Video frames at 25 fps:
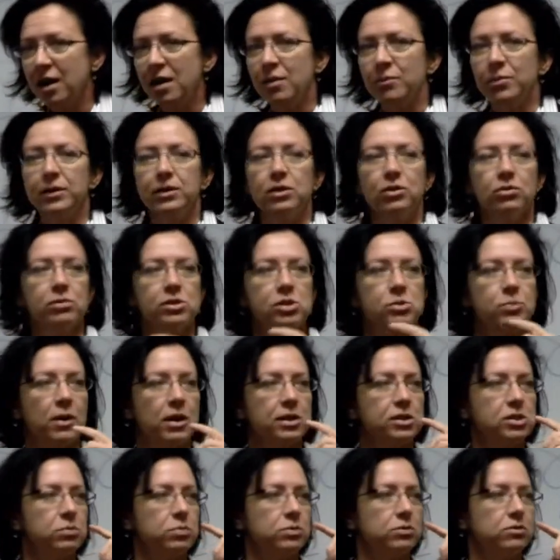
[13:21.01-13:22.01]
but you're
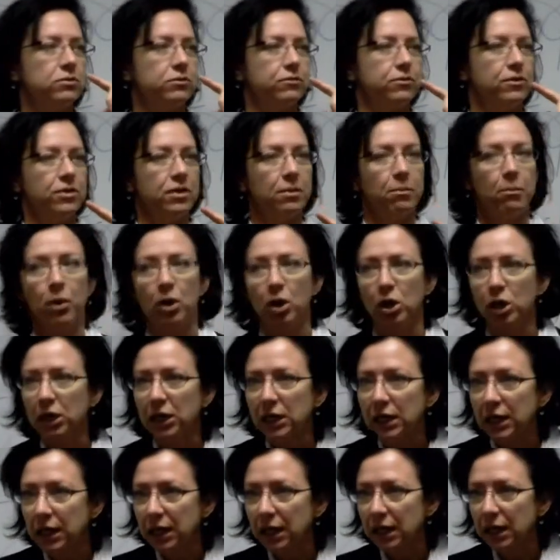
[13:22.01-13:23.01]
responsible for the
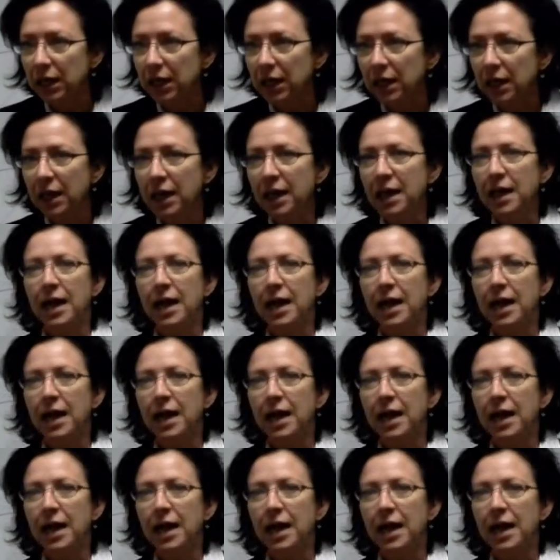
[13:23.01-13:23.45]
marketing,